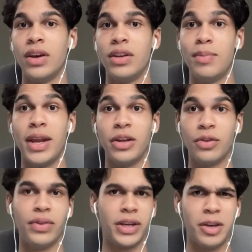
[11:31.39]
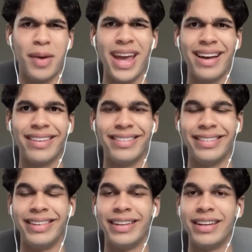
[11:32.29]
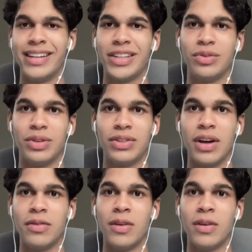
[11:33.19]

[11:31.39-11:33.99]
depending on like your payout and that sort of stuff.